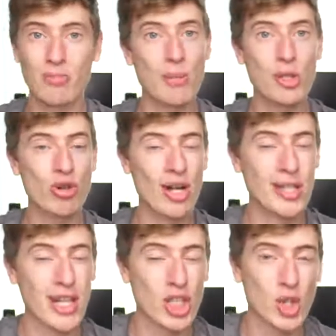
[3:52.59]
maybe try and
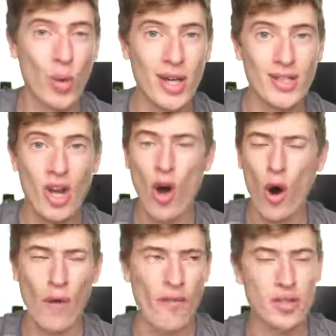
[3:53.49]
take a twist
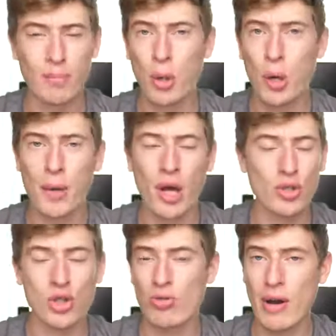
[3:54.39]
off some pop
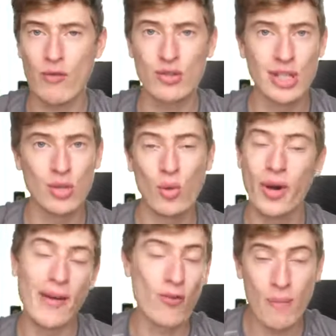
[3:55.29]
culture references or
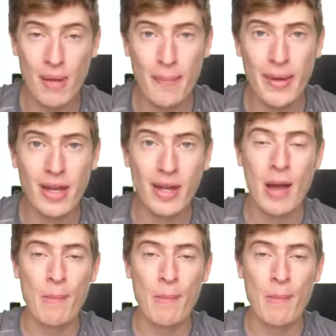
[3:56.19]
whatever it may be,